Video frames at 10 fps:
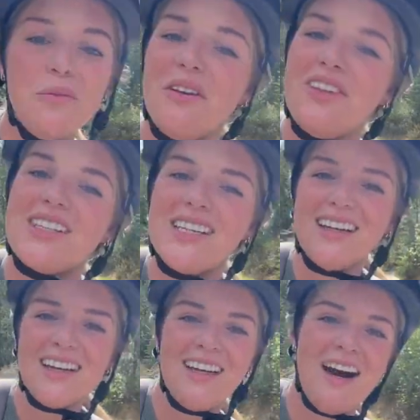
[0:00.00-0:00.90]
we fixed it
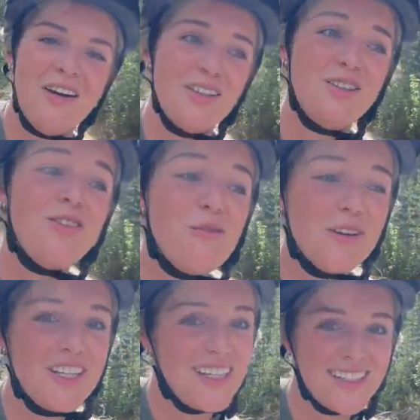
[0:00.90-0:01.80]
and now it's so
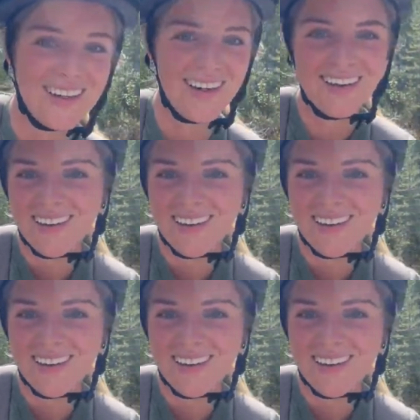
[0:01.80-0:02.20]
much easier.